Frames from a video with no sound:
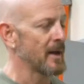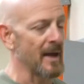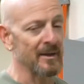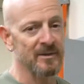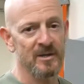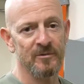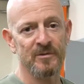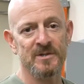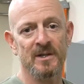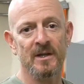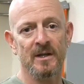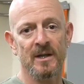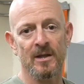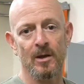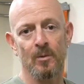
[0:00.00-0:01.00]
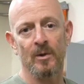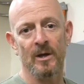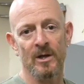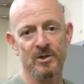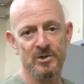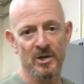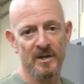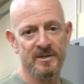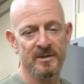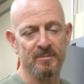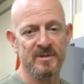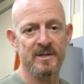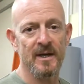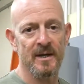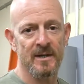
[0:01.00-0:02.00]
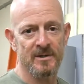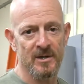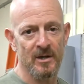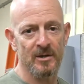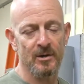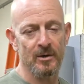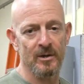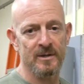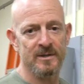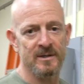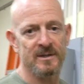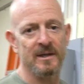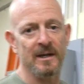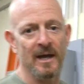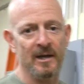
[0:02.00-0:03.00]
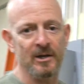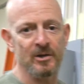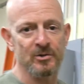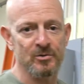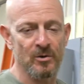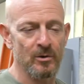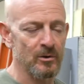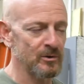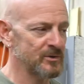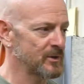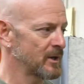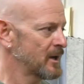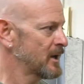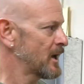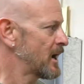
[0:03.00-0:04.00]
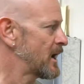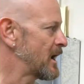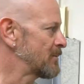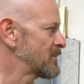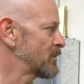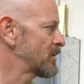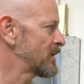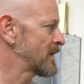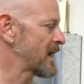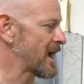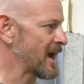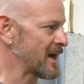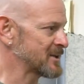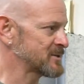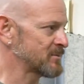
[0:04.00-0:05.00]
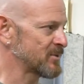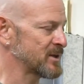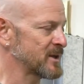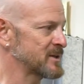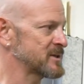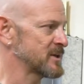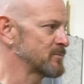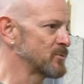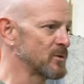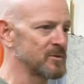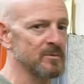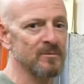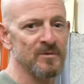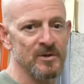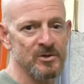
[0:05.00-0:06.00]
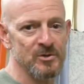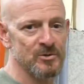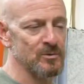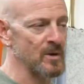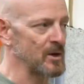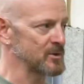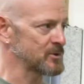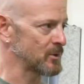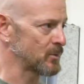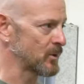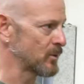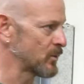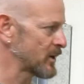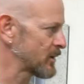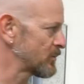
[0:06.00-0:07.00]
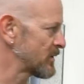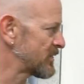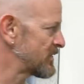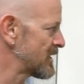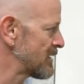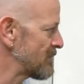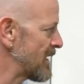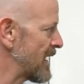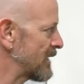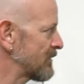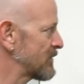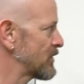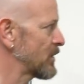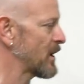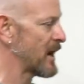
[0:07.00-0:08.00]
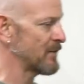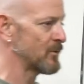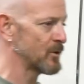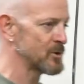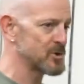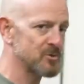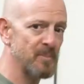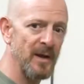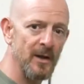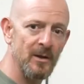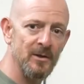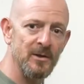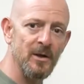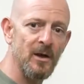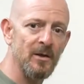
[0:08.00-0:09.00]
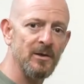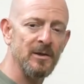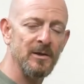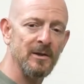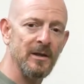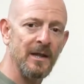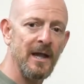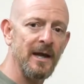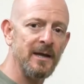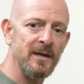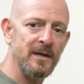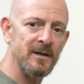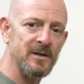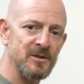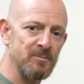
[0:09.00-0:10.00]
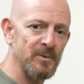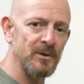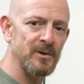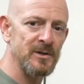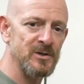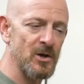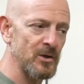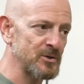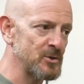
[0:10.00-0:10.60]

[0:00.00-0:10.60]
At this facility, they want to adjust some settings on their existing lighting controls. They want to add some things and move some fixtures around. So we're working with them out of their high voltage panel. All the lighting in this building is all